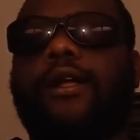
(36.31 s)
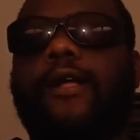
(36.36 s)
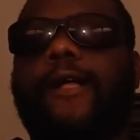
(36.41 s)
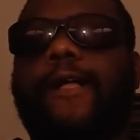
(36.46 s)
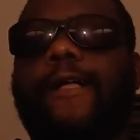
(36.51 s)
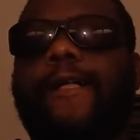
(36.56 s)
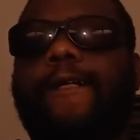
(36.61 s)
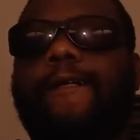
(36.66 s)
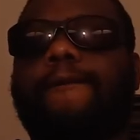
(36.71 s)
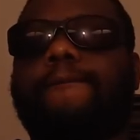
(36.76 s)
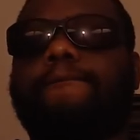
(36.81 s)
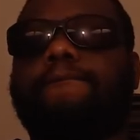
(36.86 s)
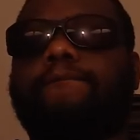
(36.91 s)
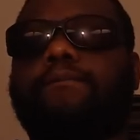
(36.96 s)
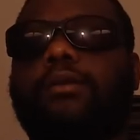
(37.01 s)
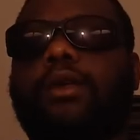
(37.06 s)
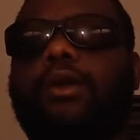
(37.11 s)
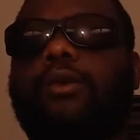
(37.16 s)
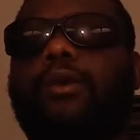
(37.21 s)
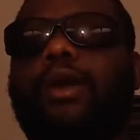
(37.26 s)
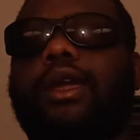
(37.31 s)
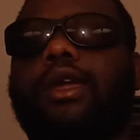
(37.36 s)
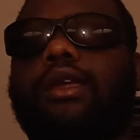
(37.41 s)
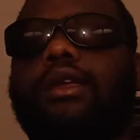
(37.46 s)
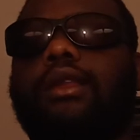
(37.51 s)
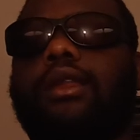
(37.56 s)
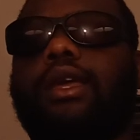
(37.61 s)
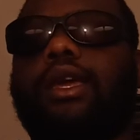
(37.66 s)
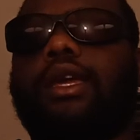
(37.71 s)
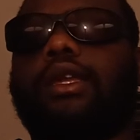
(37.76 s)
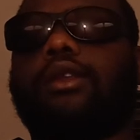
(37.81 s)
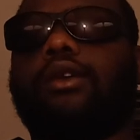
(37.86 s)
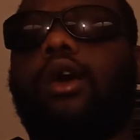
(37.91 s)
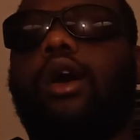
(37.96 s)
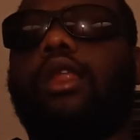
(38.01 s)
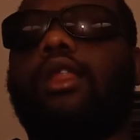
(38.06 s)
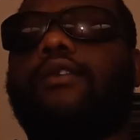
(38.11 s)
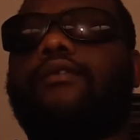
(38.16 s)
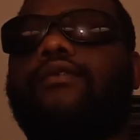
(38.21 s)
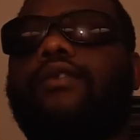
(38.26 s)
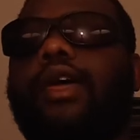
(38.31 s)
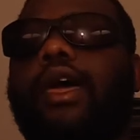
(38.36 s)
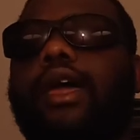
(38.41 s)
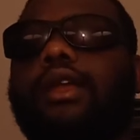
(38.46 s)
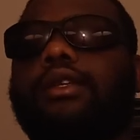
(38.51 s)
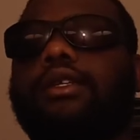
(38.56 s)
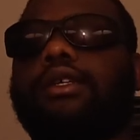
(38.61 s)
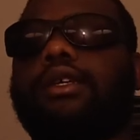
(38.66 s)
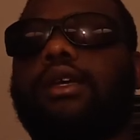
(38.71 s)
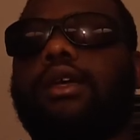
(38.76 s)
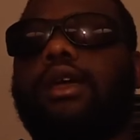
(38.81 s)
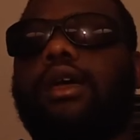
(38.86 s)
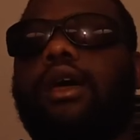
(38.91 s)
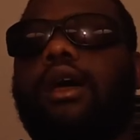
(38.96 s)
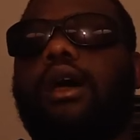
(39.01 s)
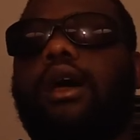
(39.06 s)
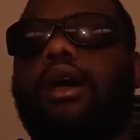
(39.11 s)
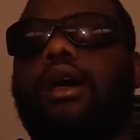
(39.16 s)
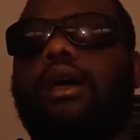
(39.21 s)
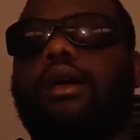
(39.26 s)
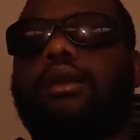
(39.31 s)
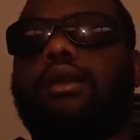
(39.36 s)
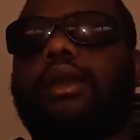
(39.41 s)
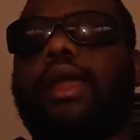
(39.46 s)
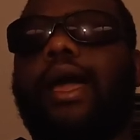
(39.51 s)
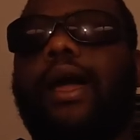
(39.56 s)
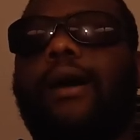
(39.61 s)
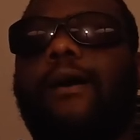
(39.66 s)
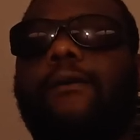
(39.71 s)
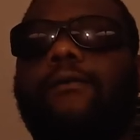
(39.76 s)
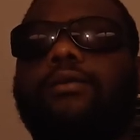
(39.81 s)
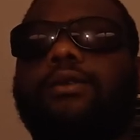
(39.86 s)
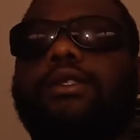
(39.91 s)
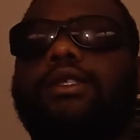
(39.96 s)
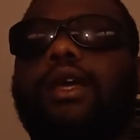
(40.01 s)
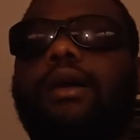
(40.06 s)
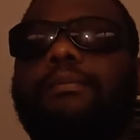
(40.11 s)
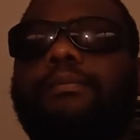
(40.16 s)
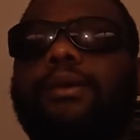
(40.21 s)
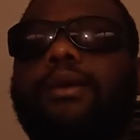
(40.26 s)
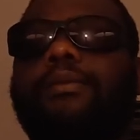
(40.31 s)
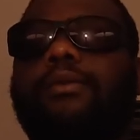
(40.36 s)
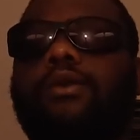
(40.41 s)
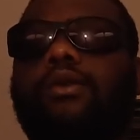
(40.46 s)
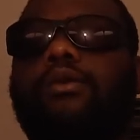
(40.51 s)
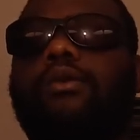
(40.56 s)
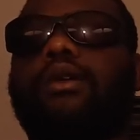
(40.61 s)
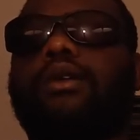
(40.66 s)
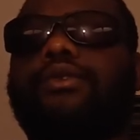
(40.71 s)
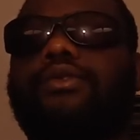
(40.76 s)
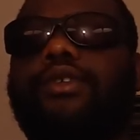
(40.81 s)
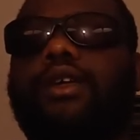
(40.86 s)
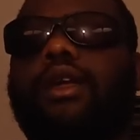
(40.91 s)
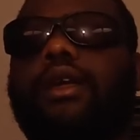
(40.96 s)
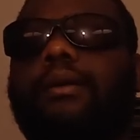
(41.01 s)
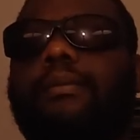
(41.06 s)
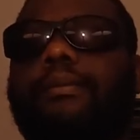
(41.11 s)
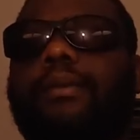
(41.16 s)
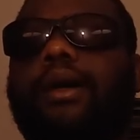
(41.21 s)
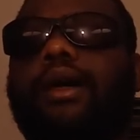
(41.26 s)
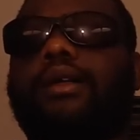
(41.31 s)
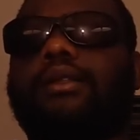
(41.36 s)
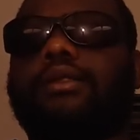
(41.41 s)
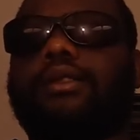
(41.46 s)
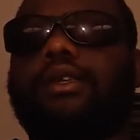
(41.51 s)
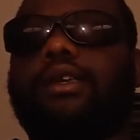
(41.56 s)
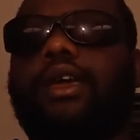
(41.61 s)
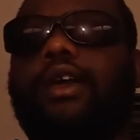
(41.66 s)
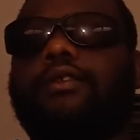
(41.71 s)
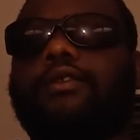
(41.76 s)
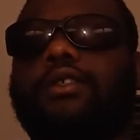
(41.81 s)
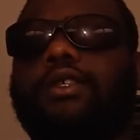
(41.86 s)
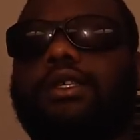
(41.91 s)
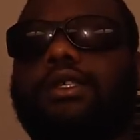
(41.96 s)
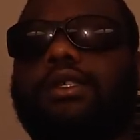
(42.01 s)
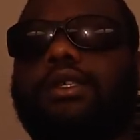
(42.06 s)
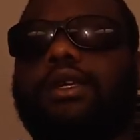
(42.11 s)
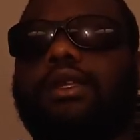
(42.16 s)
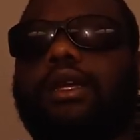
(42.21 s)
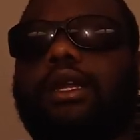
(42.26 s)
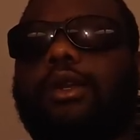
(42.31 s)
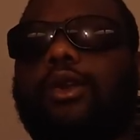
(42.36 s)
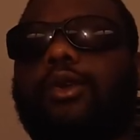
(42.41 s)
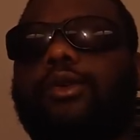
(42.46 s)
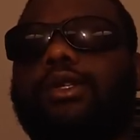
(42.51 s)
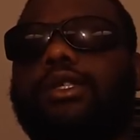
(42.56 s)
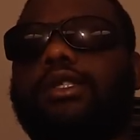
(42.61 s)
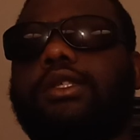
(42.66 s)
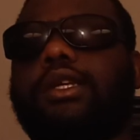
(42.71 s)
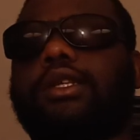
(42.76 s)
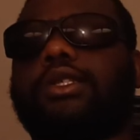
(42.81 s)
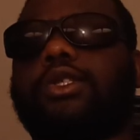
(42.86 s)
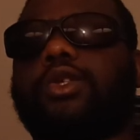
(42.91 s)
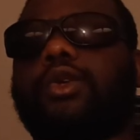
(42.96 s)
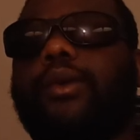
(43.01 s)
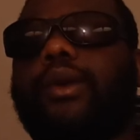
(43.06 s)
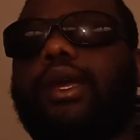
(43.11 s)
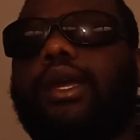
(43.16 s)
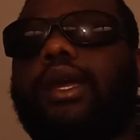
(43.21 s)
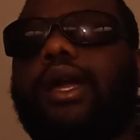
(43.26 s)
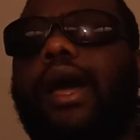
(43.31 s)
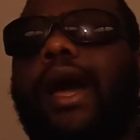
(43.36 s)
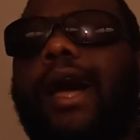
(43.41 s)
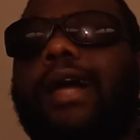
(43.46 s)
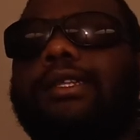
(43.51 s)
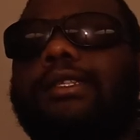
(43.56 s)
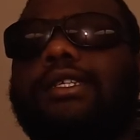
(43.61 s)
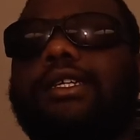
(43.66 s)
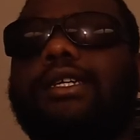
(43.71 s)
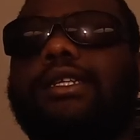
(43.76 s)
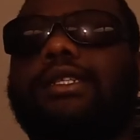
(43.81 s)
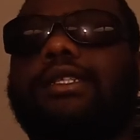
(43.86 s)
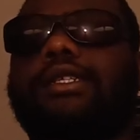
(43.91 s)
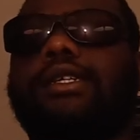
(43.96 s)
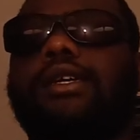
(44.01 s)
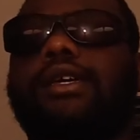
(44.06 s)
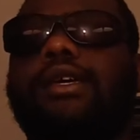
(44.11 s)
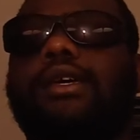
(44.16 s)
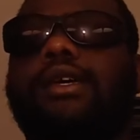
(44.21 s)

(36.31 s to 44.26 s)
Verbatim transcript: Um, they regulate all of that. Uh, now, some people will think about the FCC that they're censoring content.